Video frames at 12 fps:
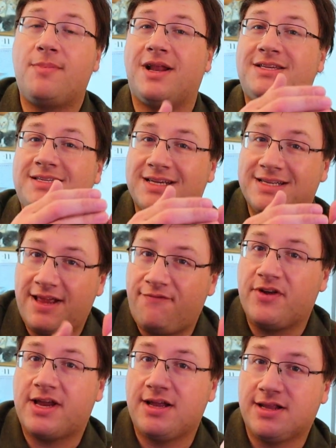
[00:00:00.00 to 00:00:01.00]
but it's
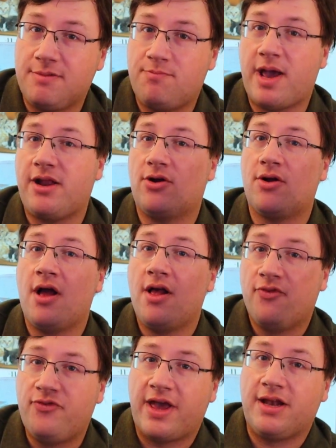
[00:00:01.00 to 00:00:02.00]
significantly better
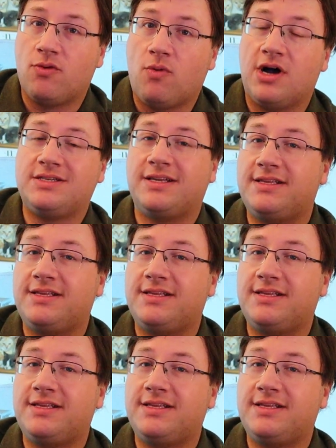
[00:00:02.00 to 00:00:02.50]
than it was.